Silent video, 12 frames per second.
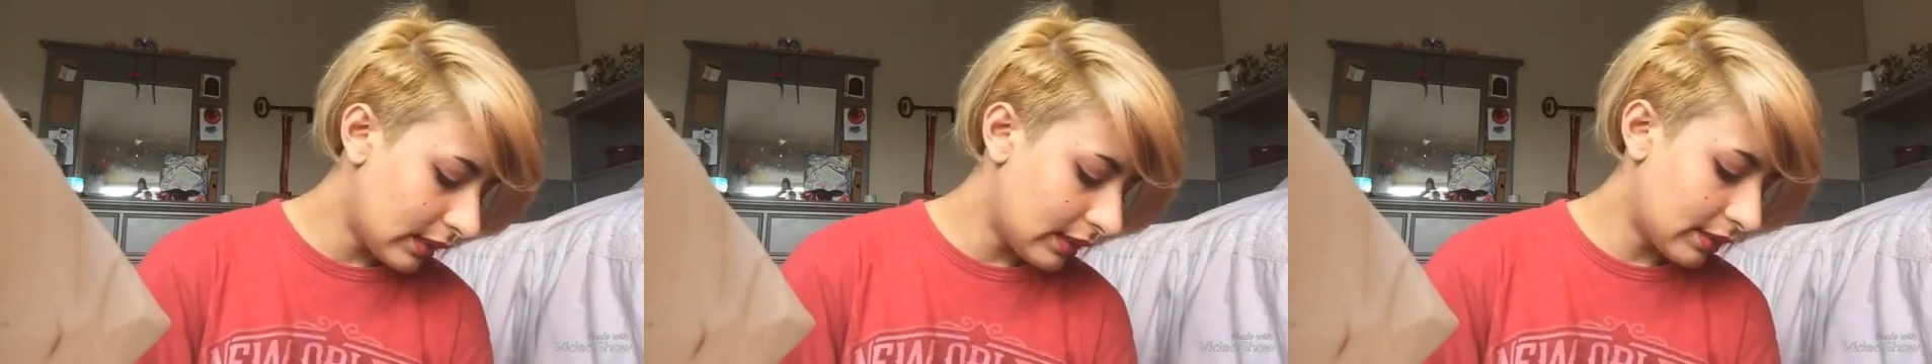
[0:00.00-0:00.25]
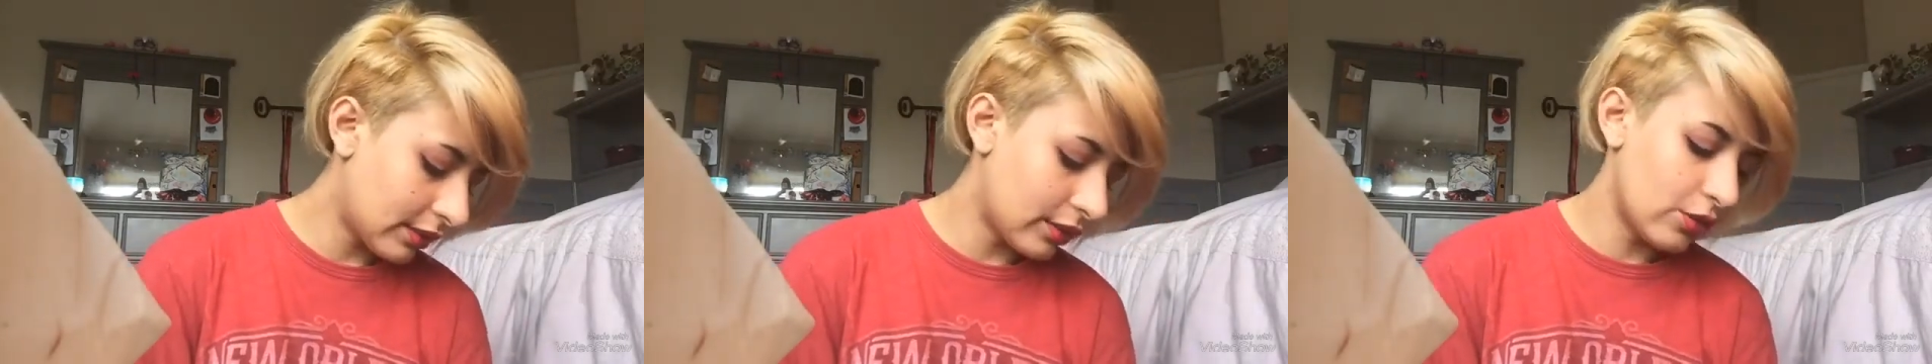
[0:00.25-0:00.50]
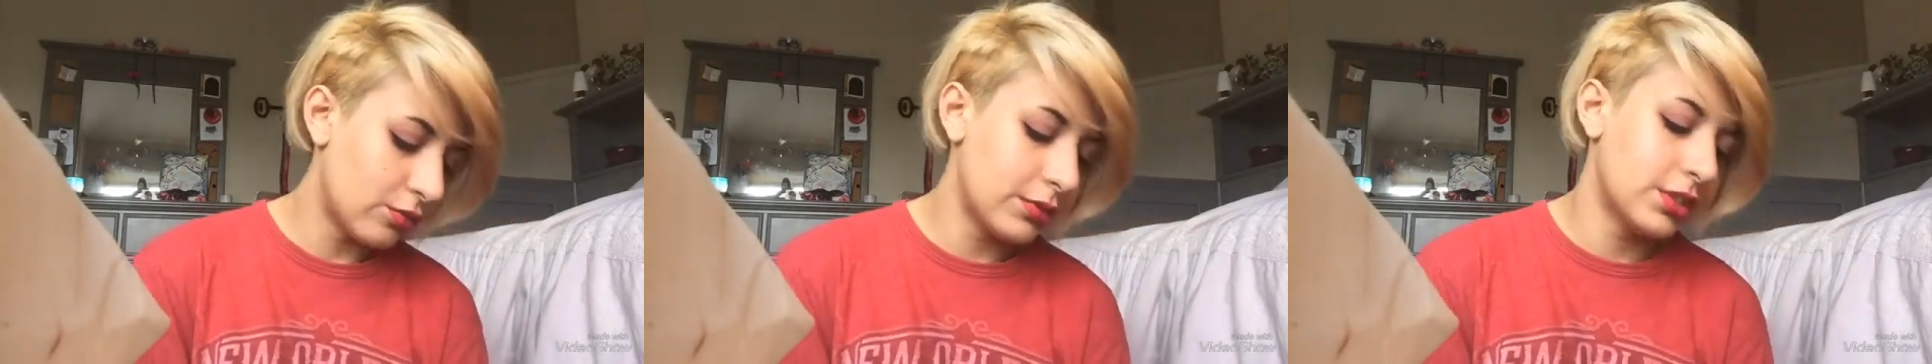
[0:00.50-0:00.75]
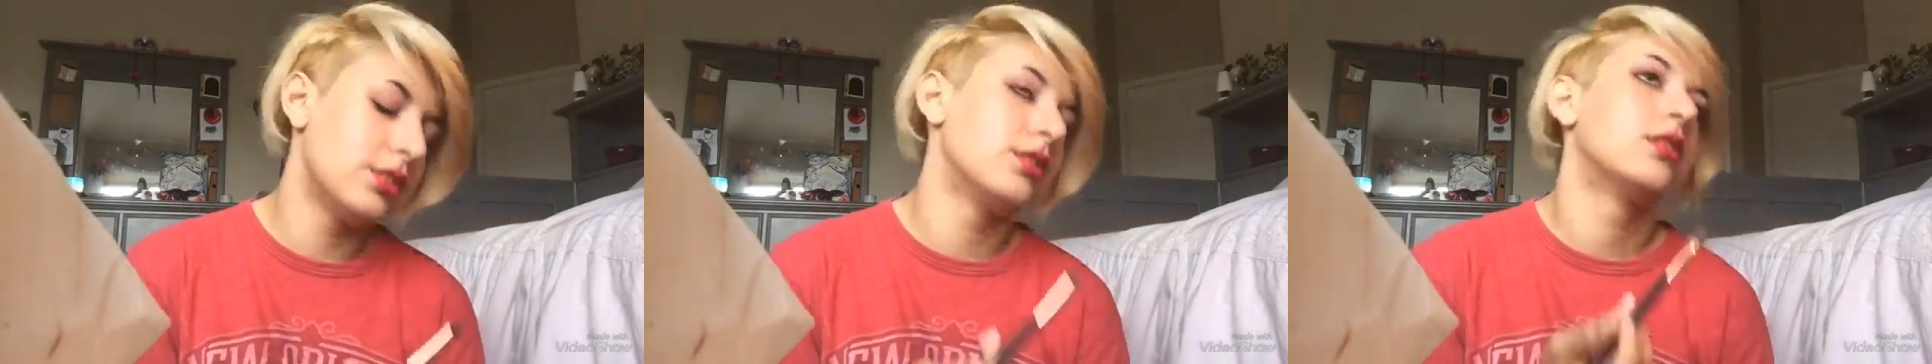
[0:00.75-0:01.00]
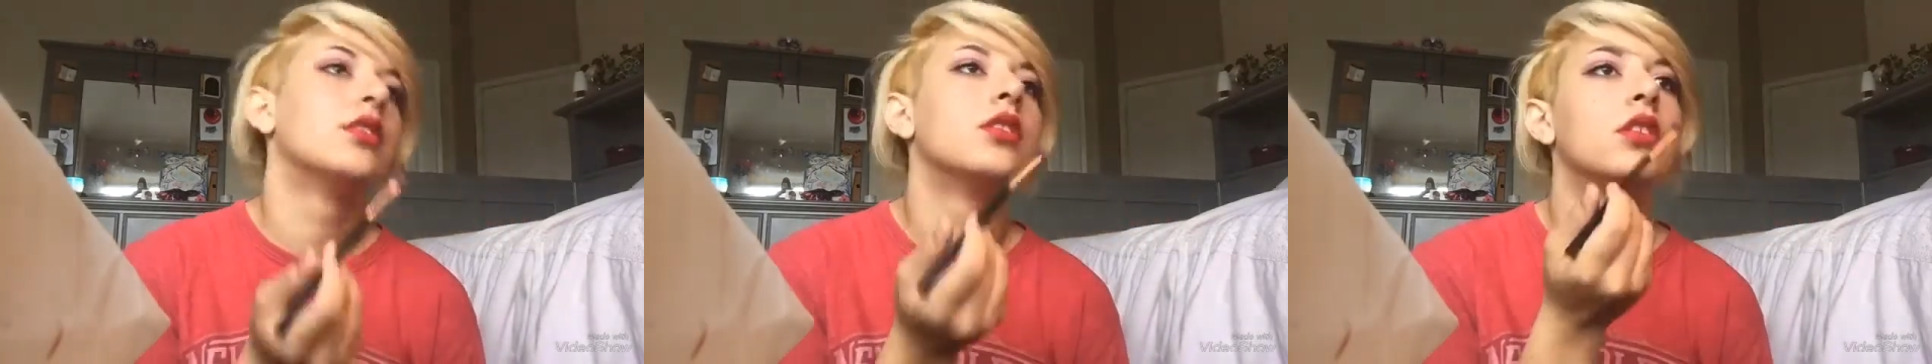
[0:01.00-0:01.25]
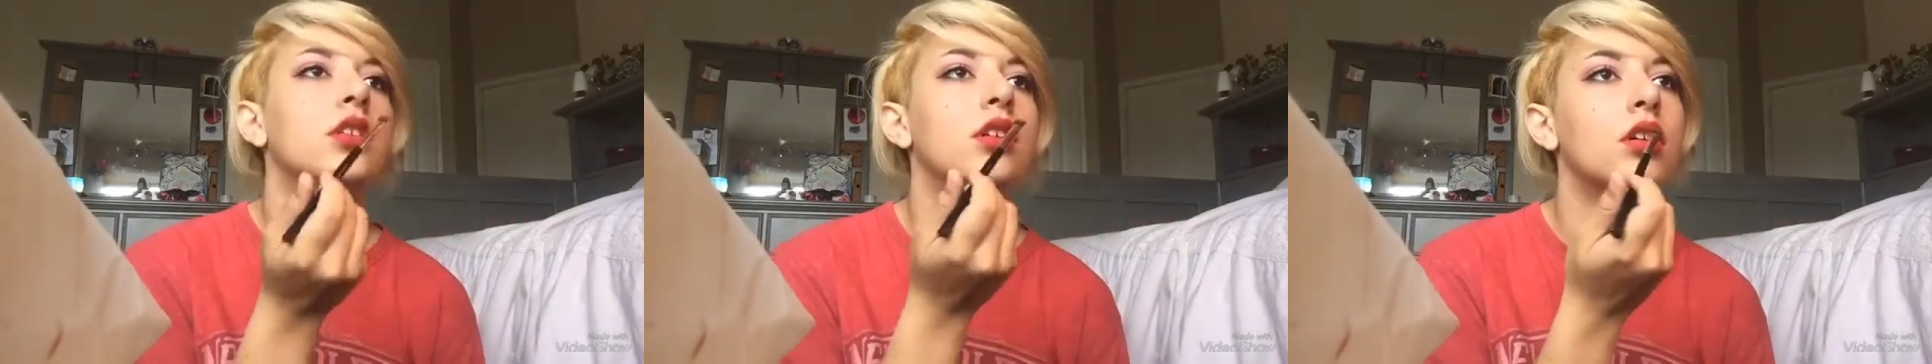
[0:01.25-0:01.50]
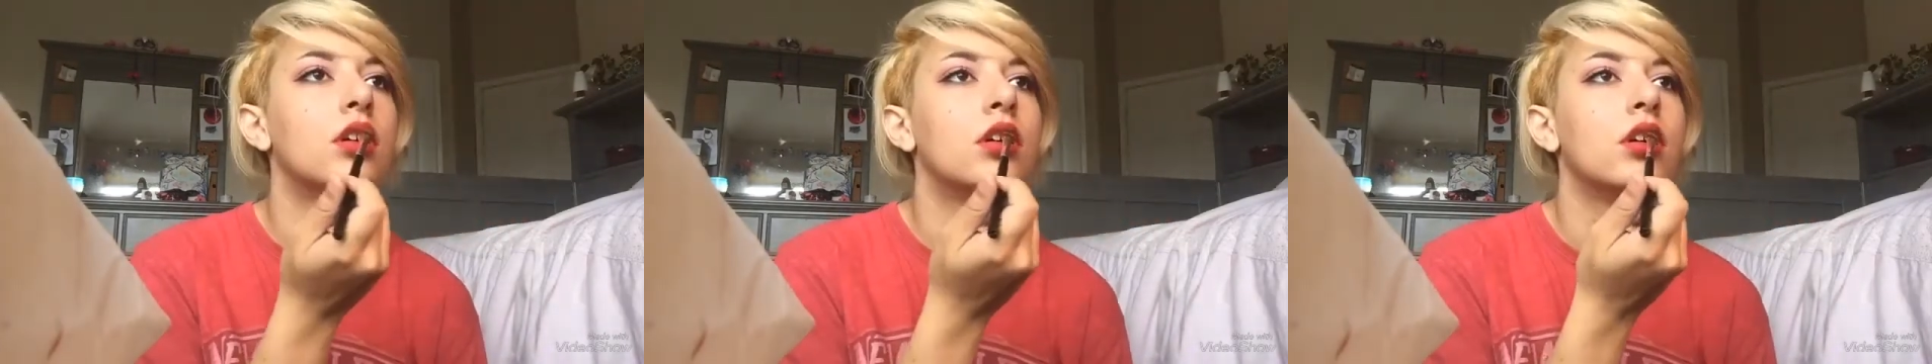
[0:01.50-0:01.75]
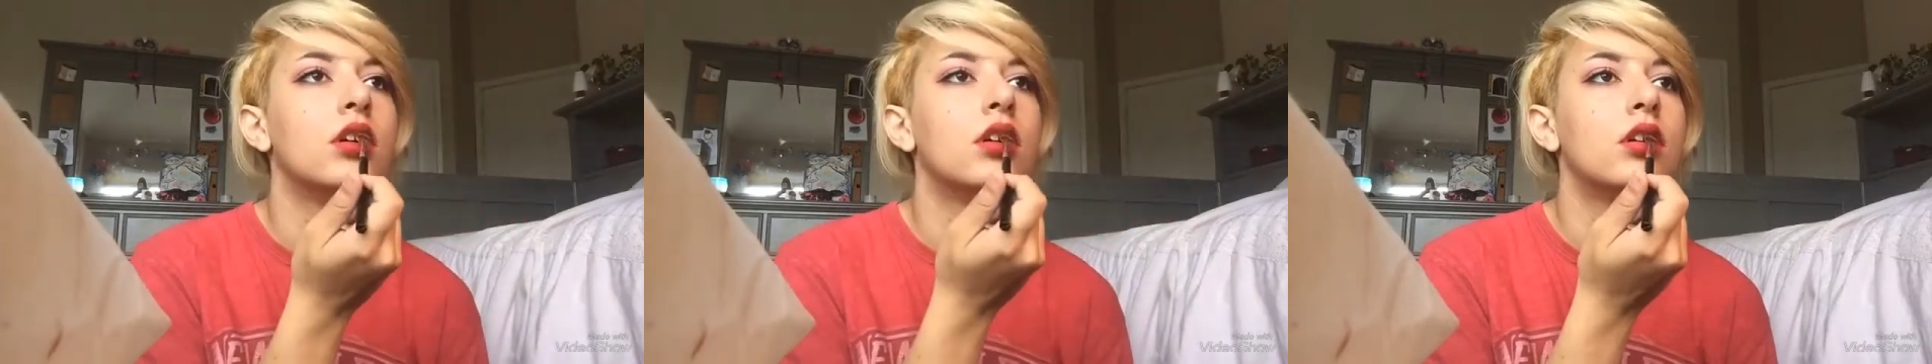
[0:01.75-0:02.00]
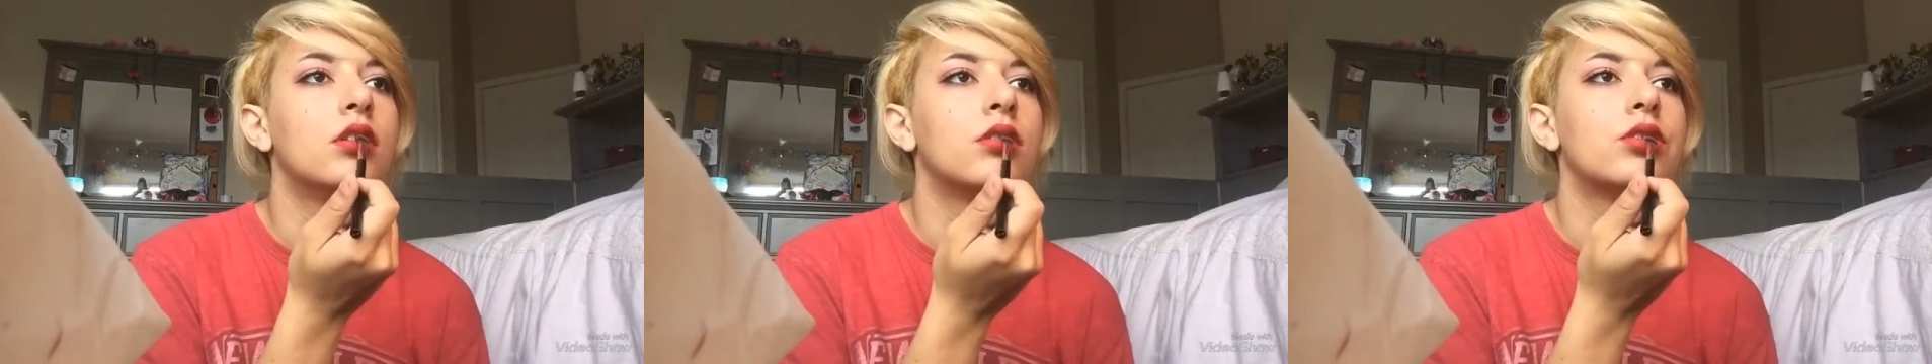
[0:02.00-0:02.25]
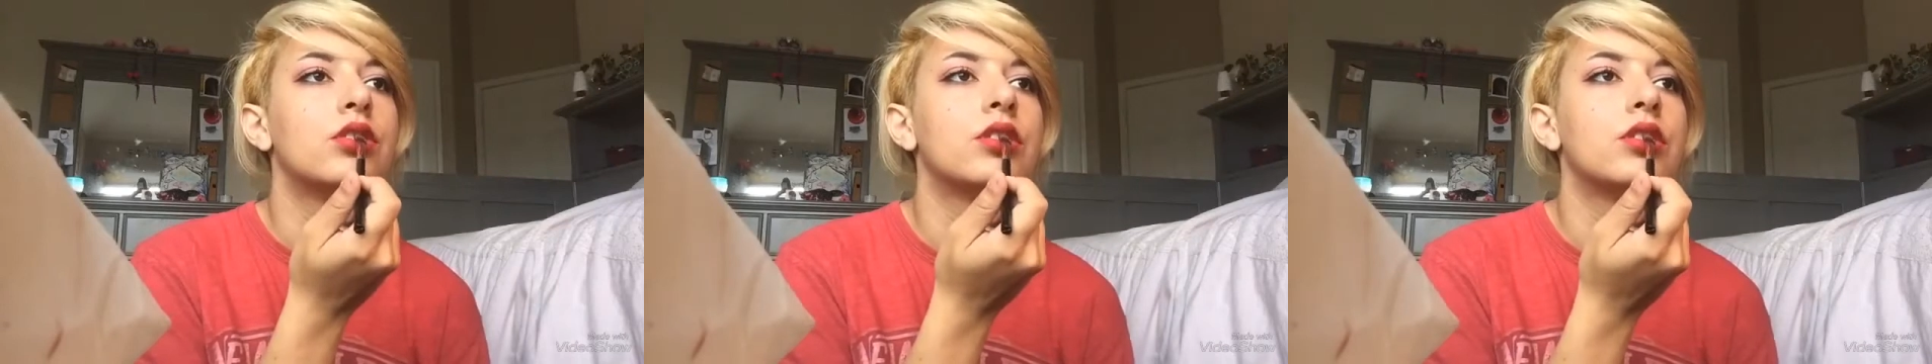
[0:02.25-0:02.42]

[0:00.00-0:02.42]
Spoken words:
And then Coma, which